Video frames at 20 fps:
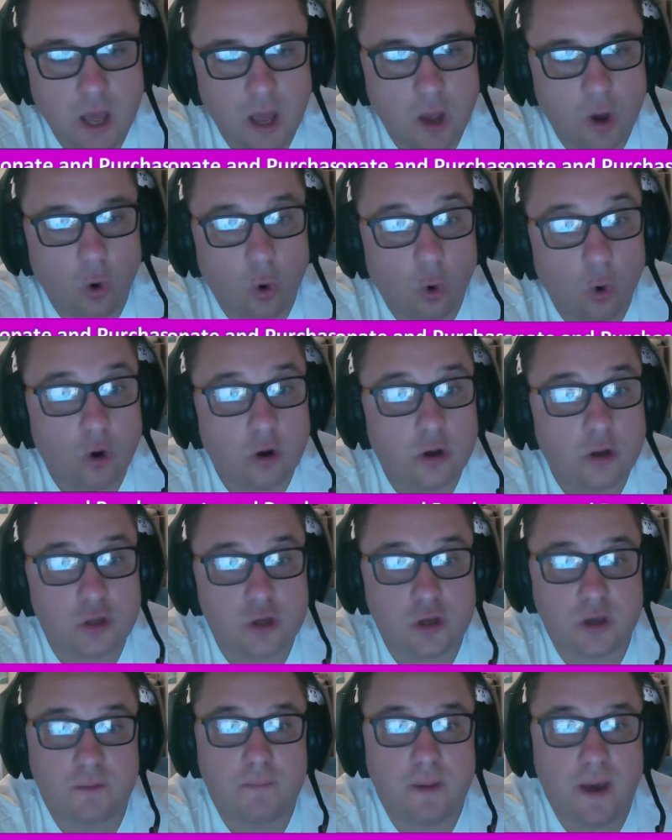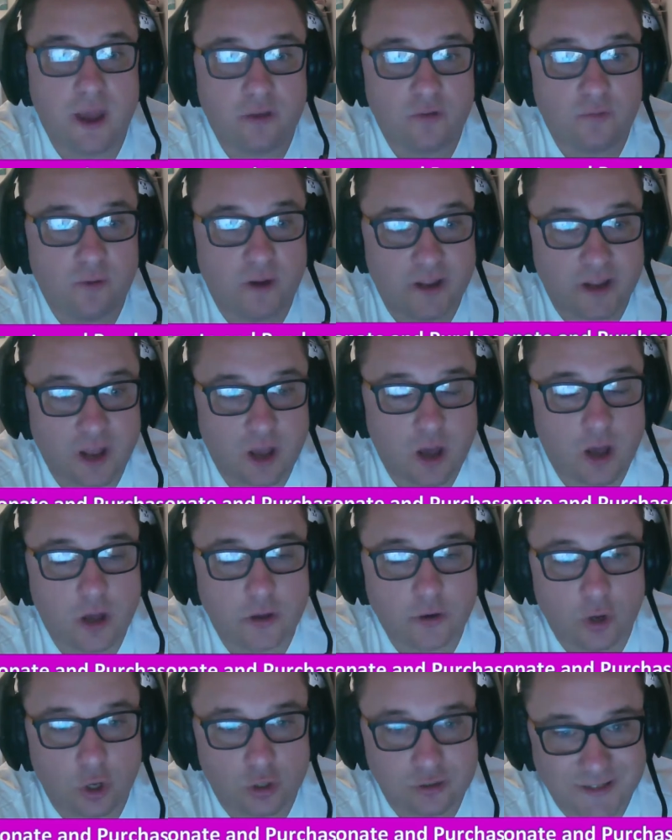or you can pay us via card
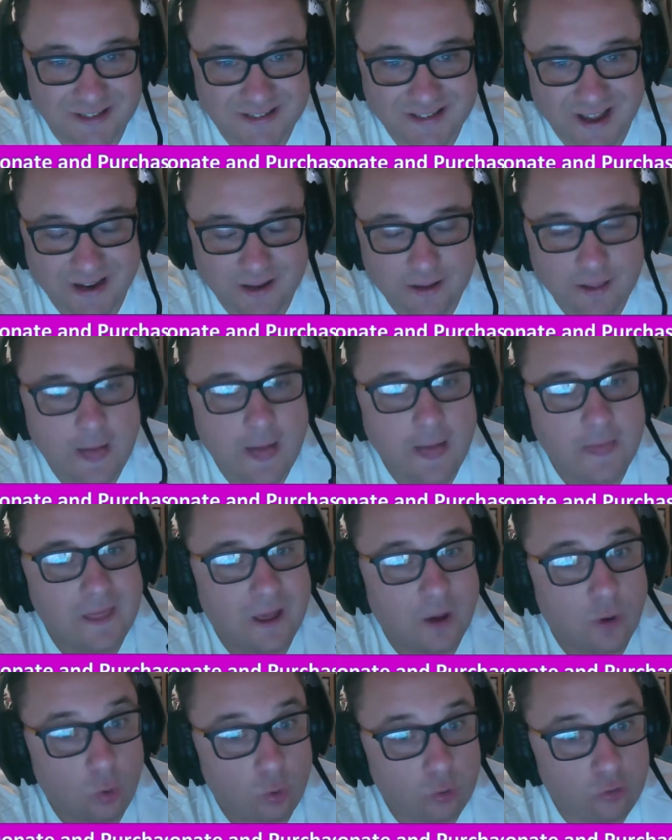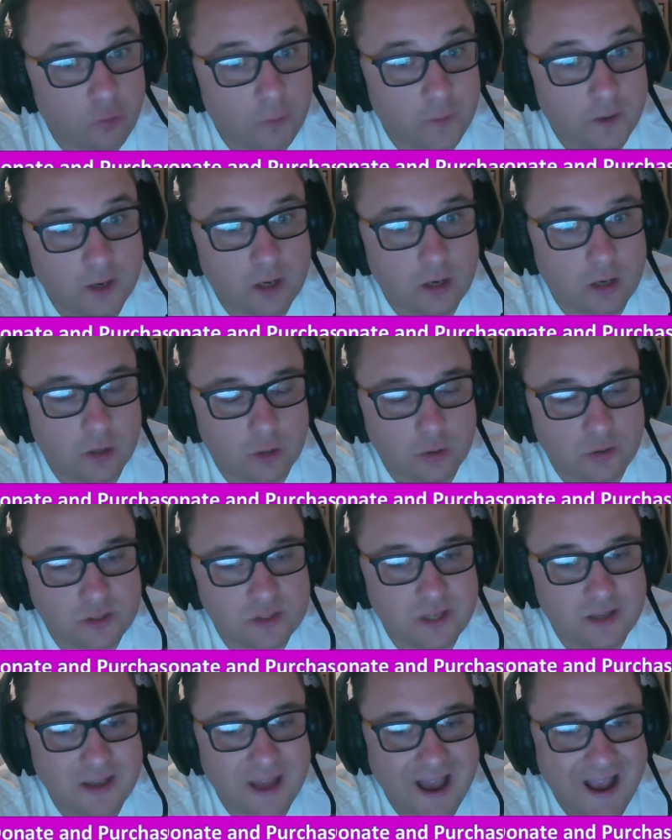on the day. That also includes
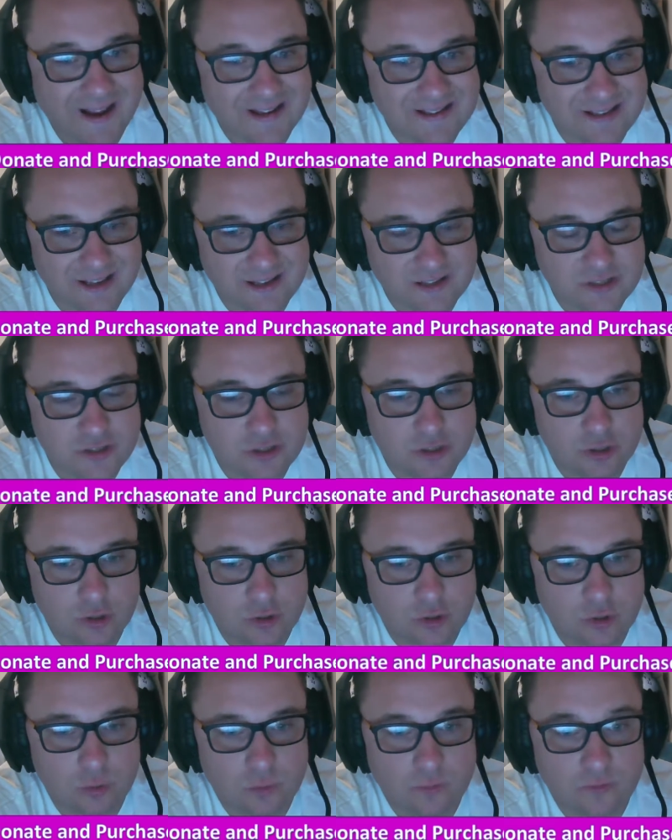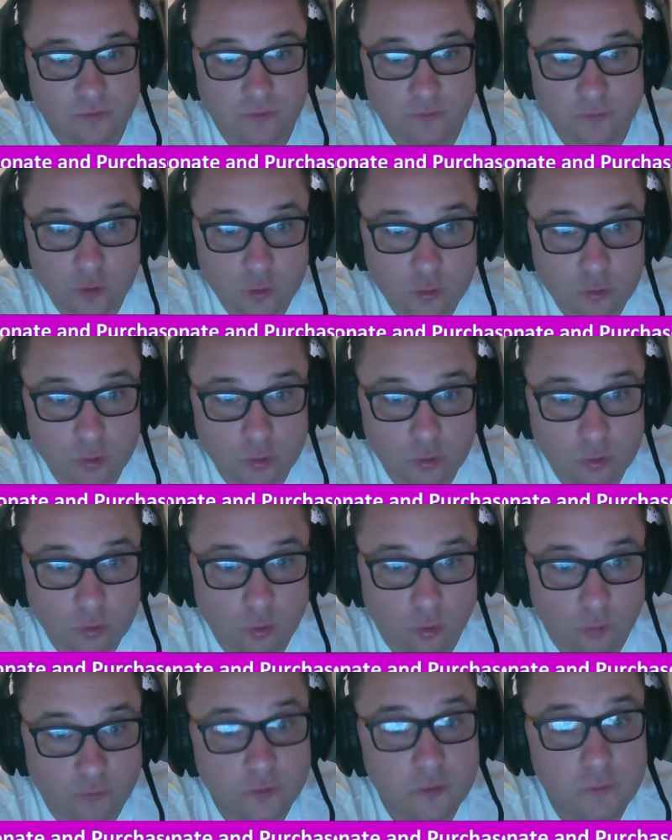access to food hall
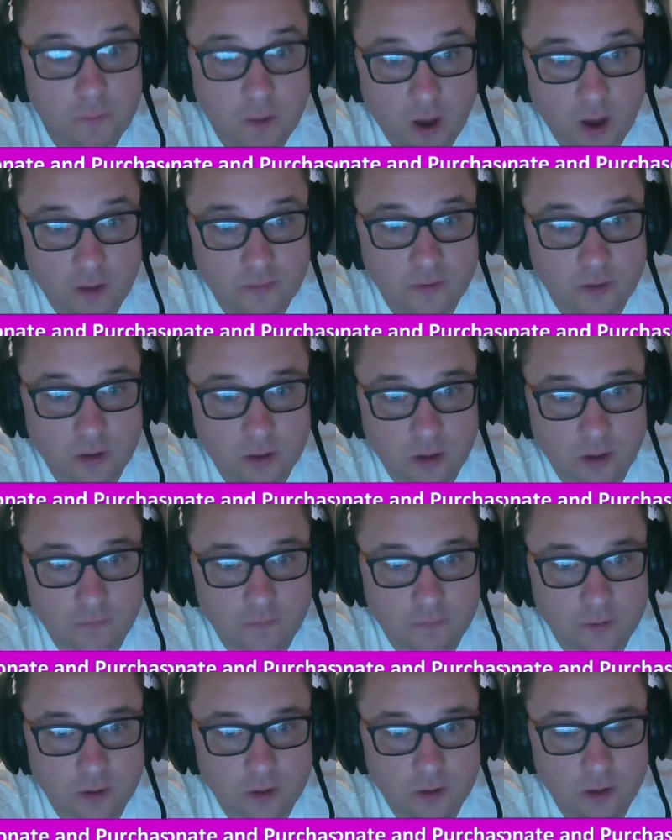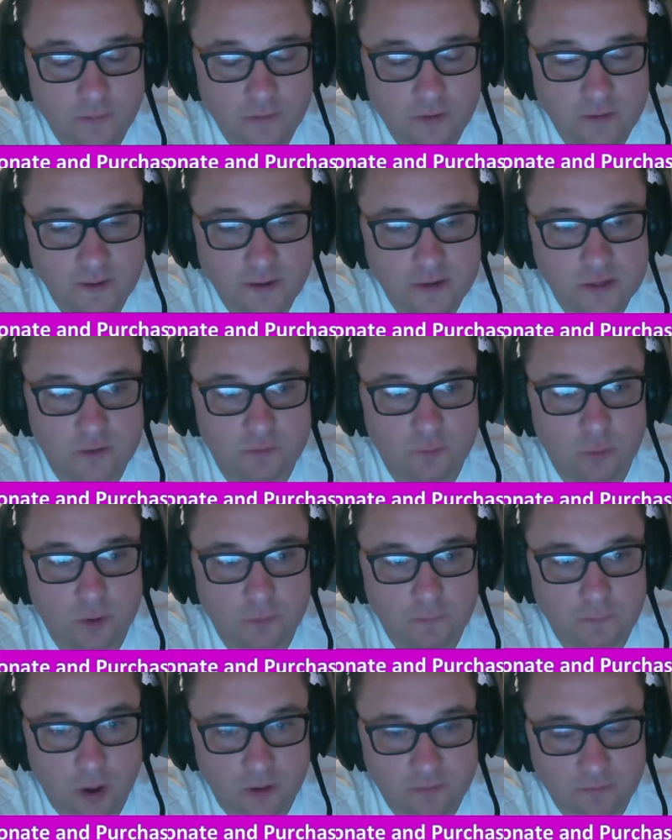or food part of the event. So if you want
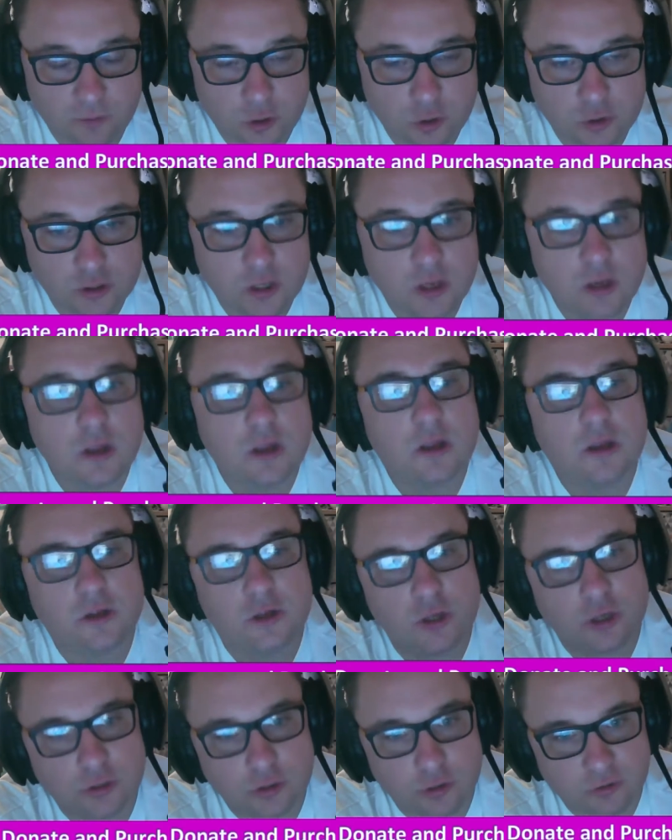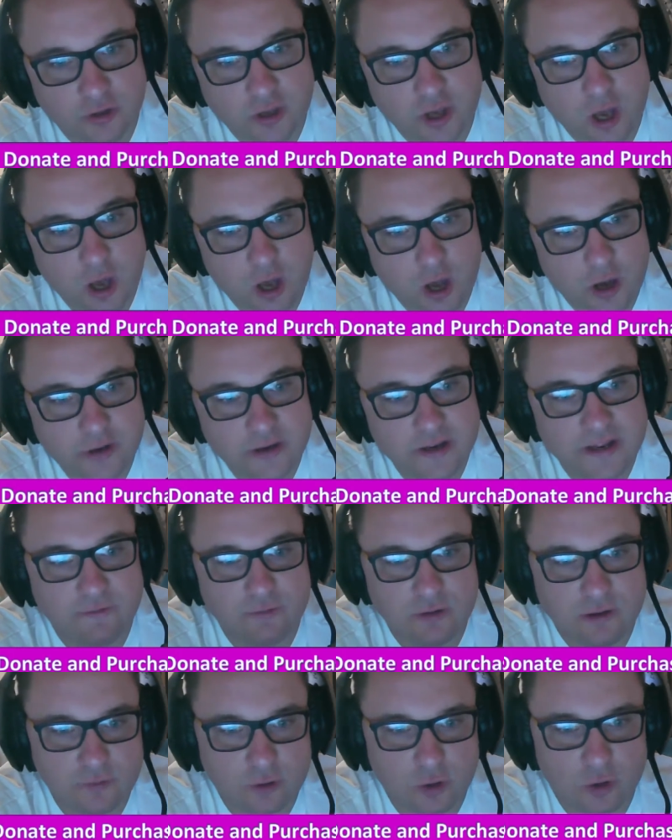to buy food, you can use a card. If
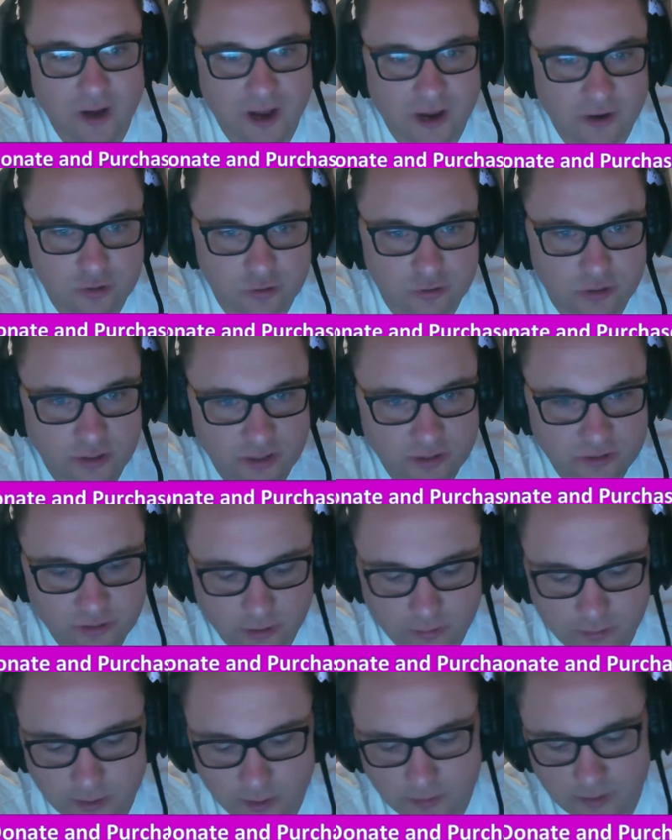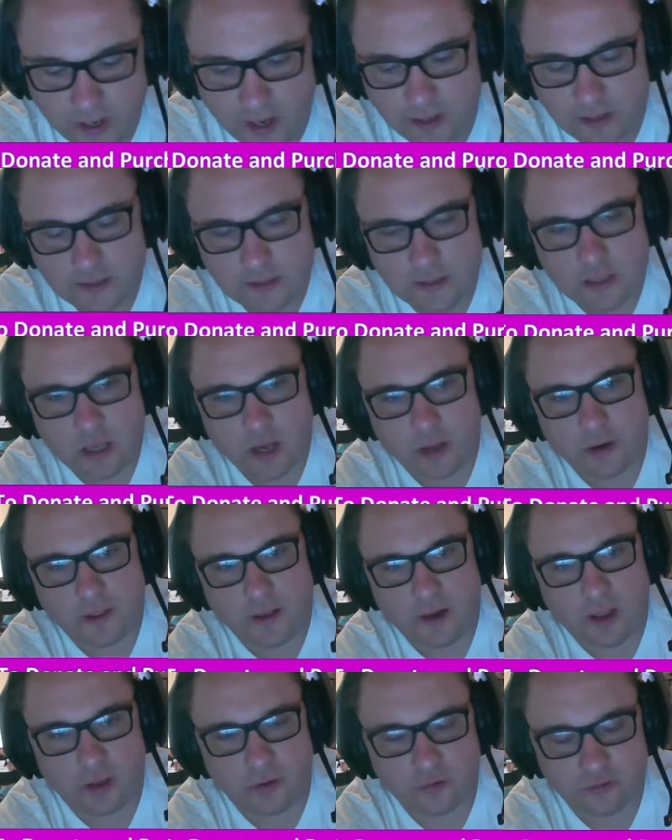you haven't got cash on you, that's totally okay. I know that
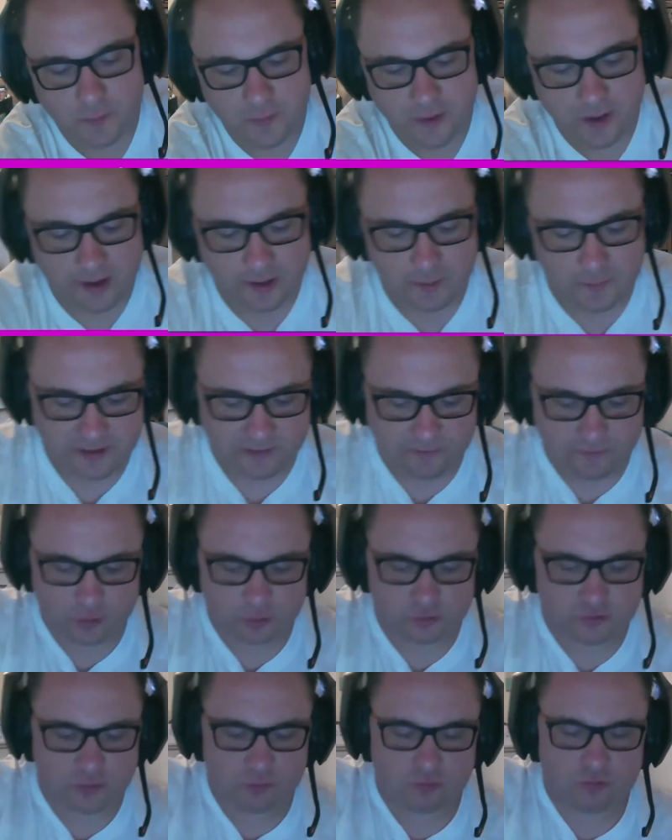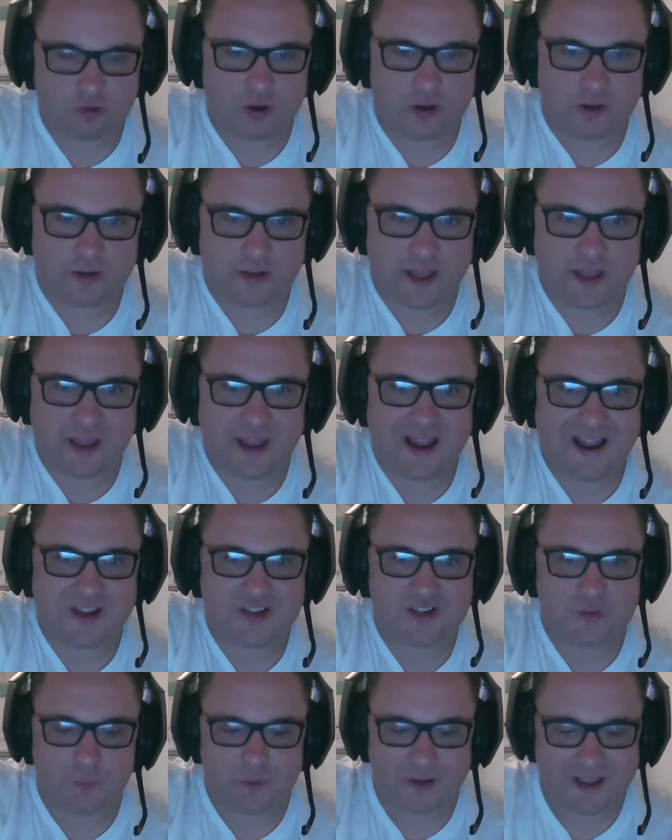last year we had a little bit of difficulty with trying to get cash
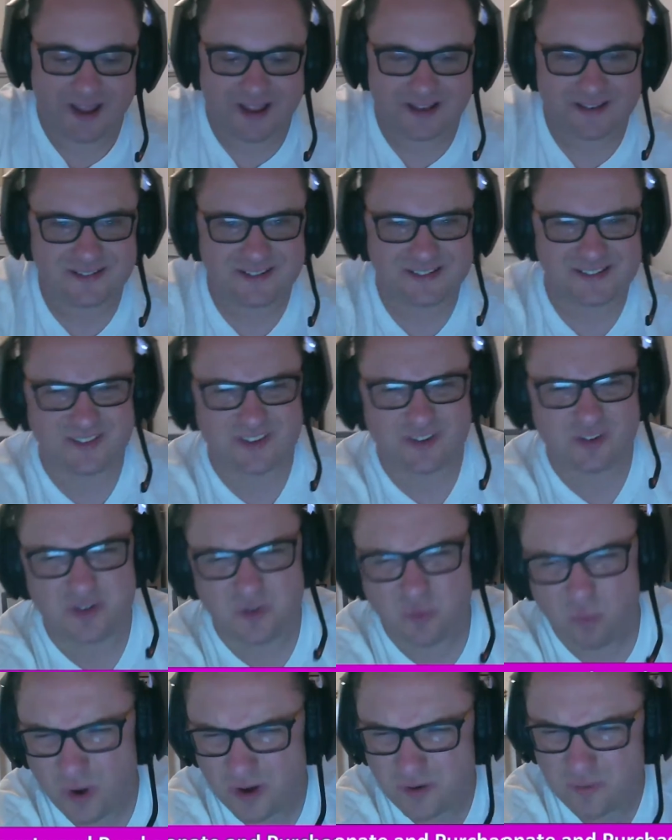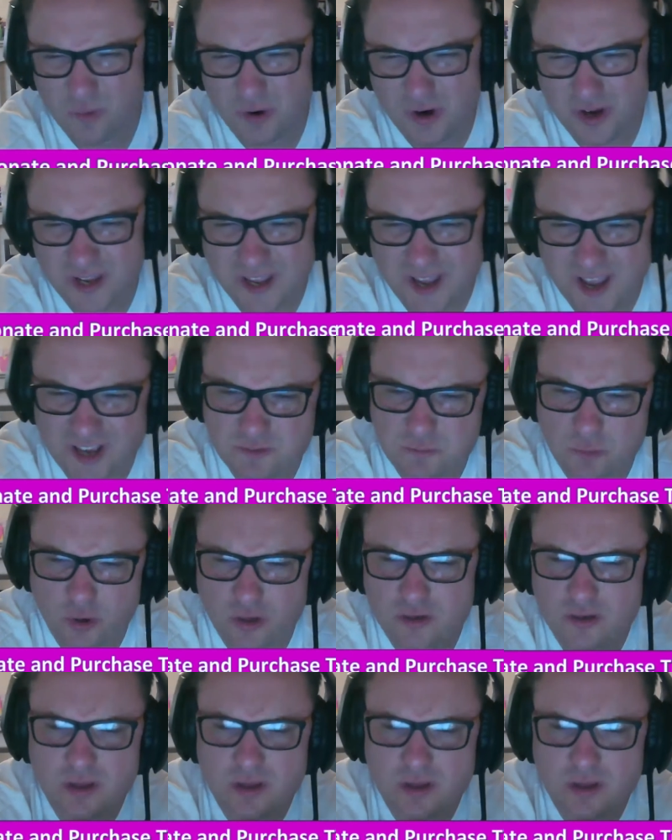in Wincanton, because there's only one working cash point,